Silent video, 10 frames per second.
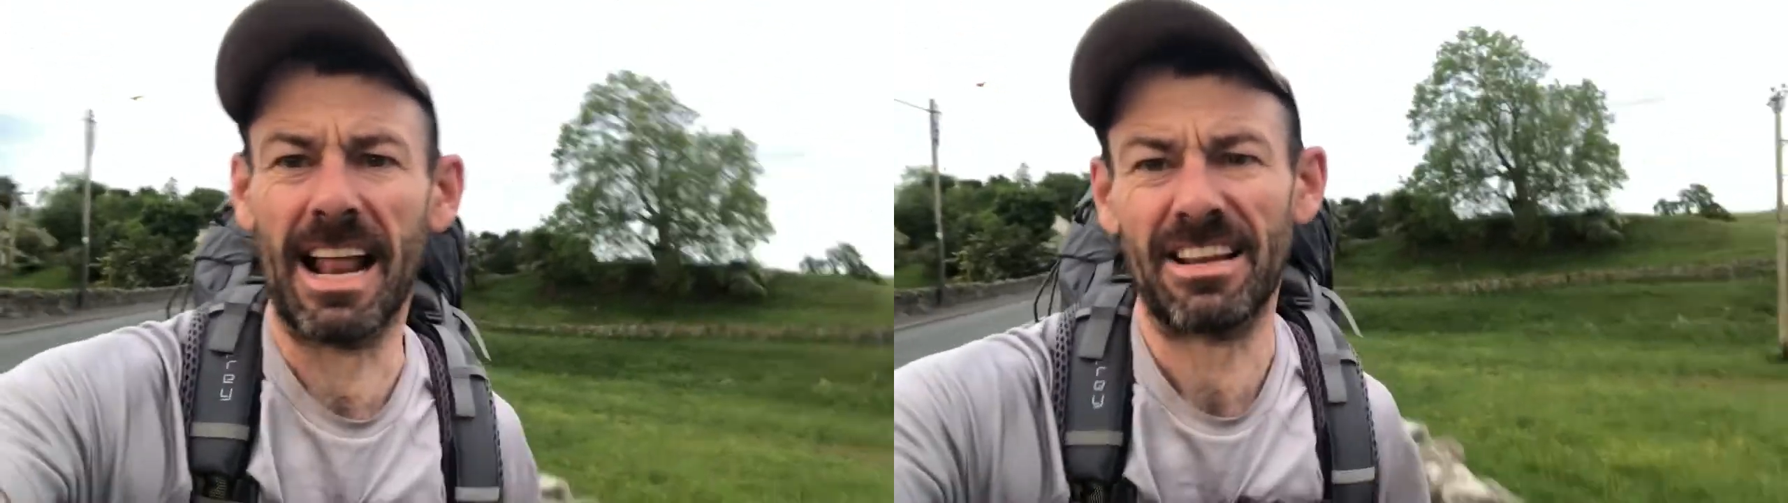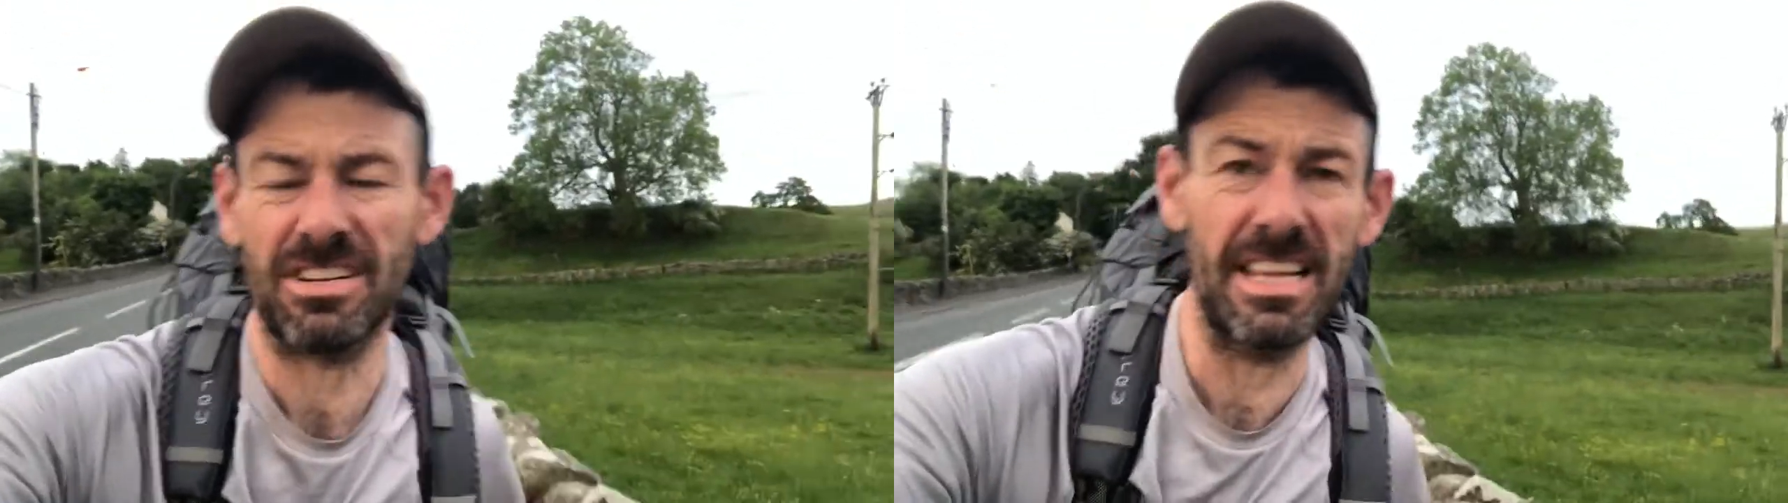
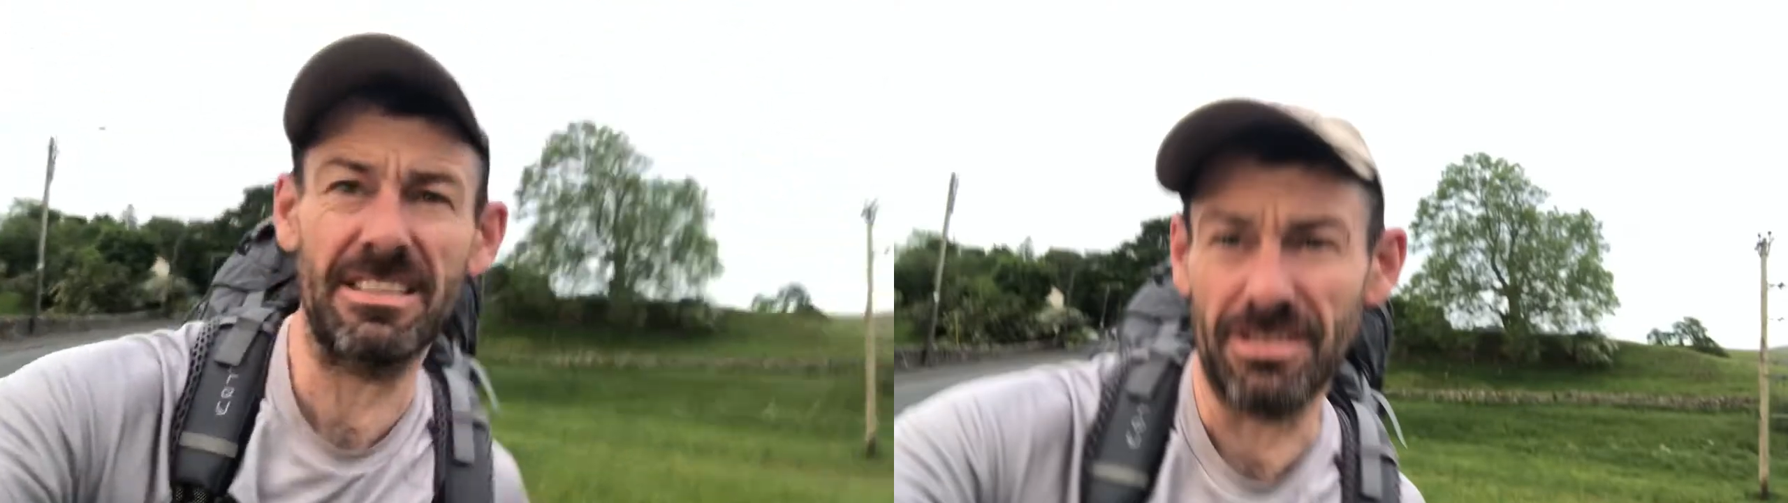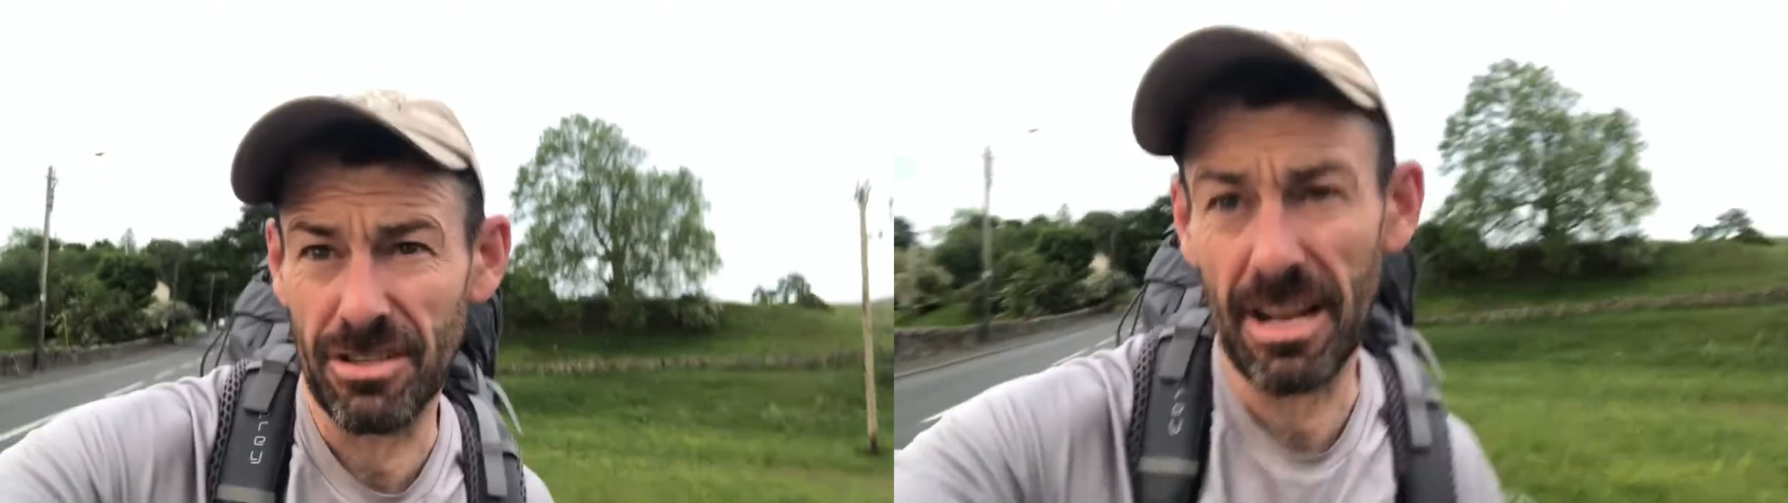actually
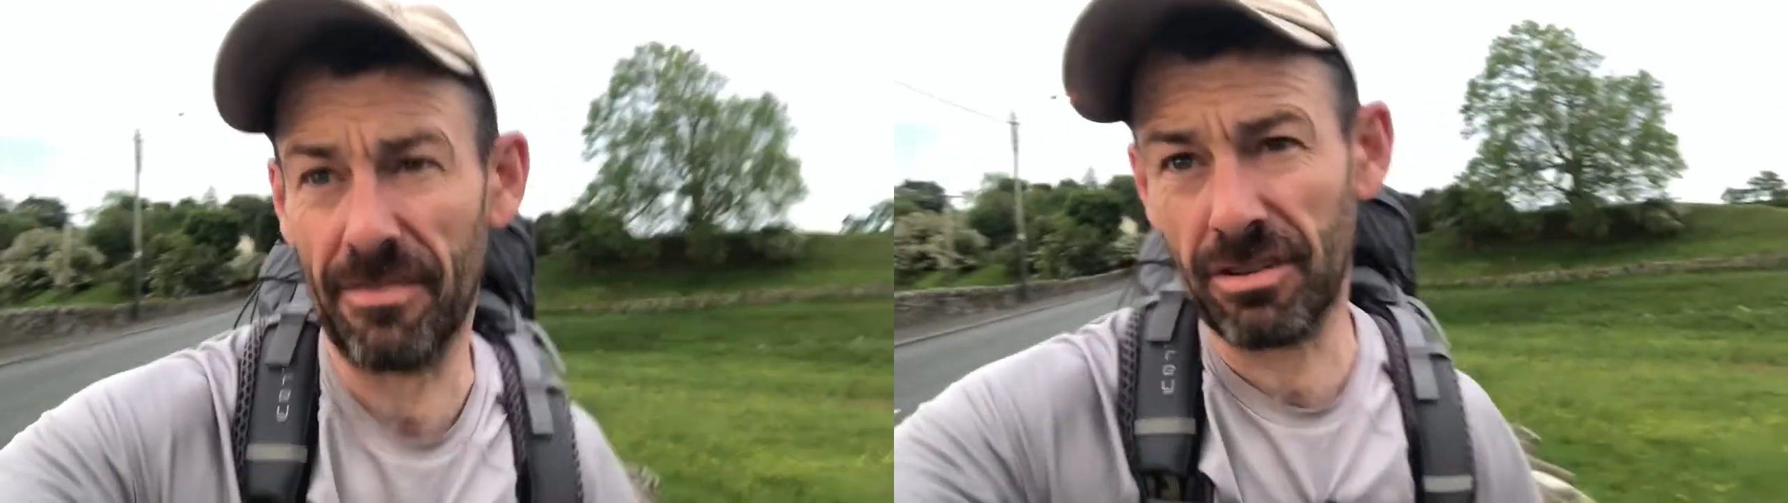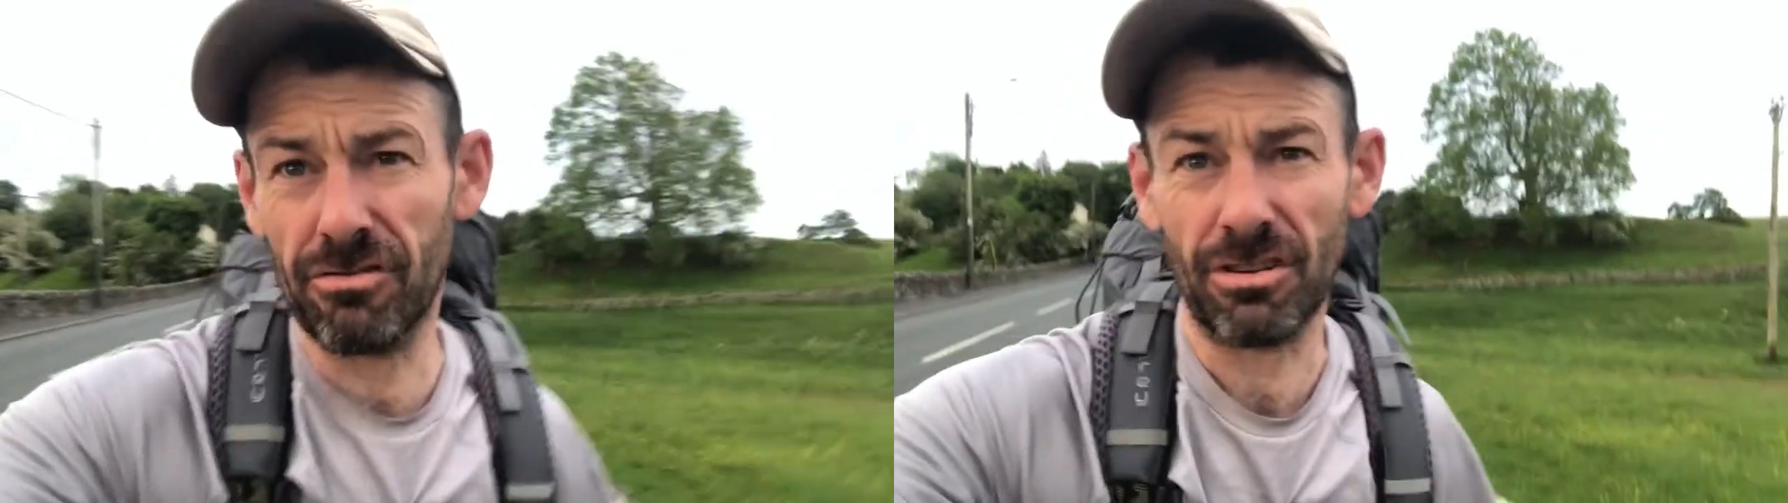isn't. You'd have
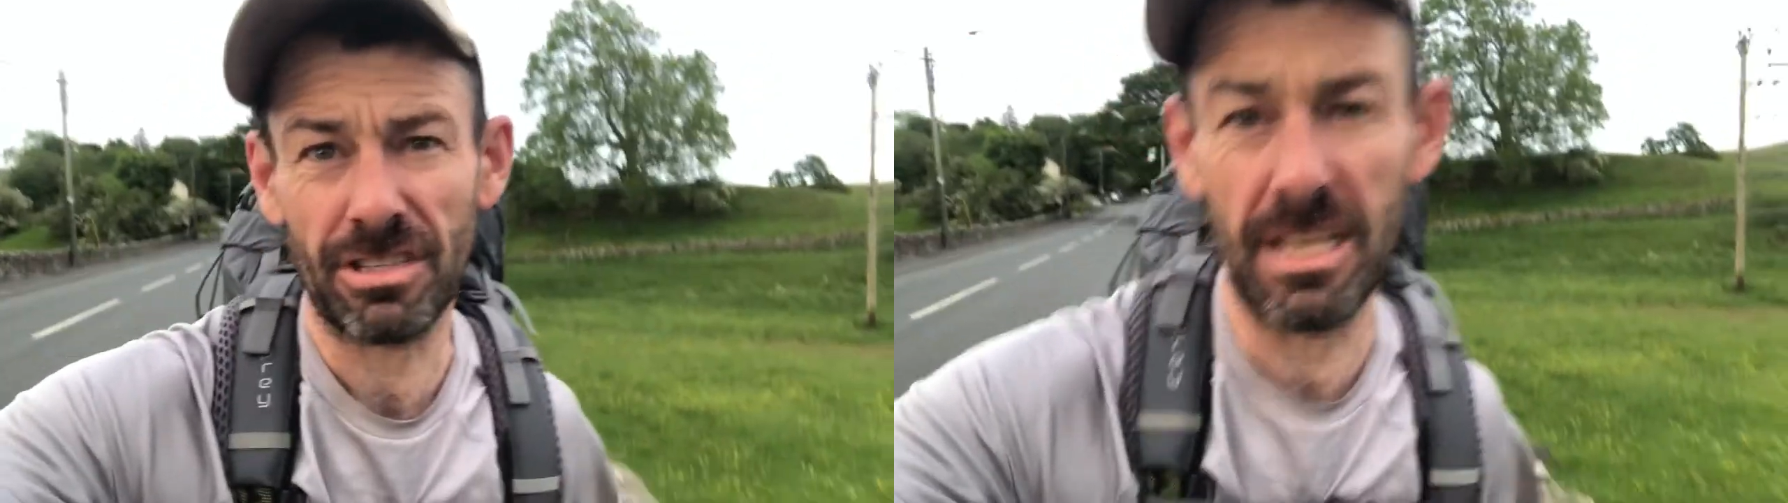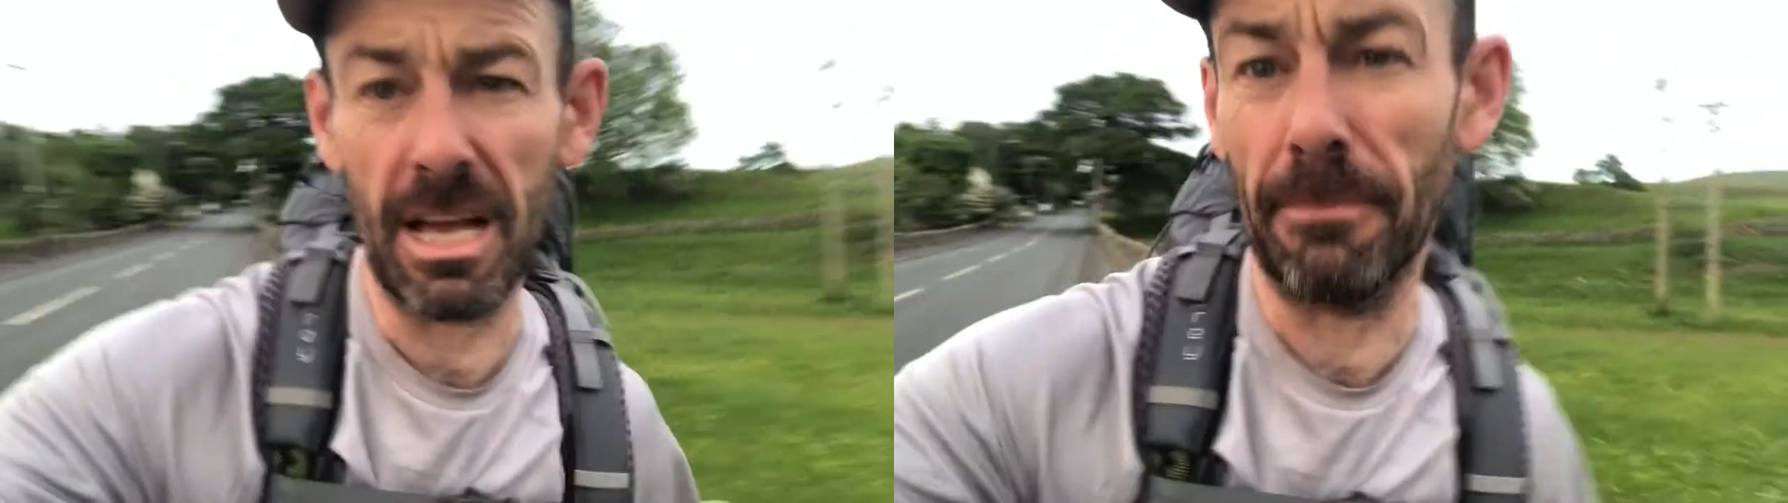to cross
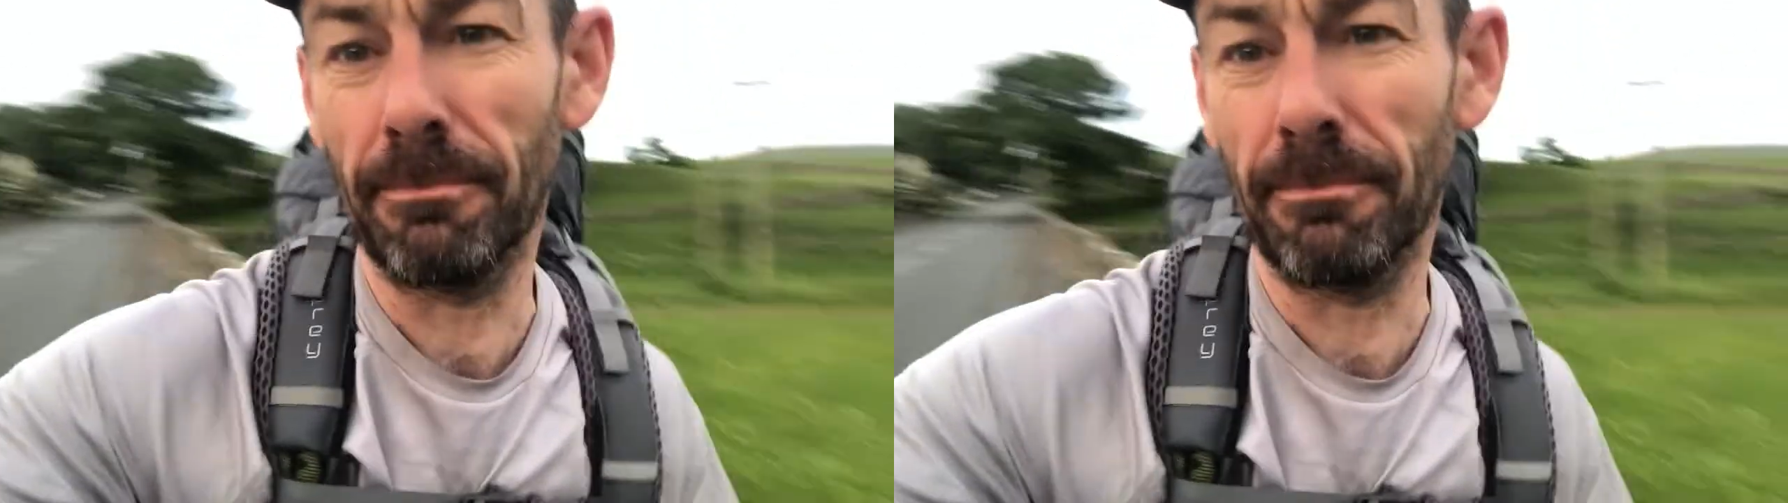the...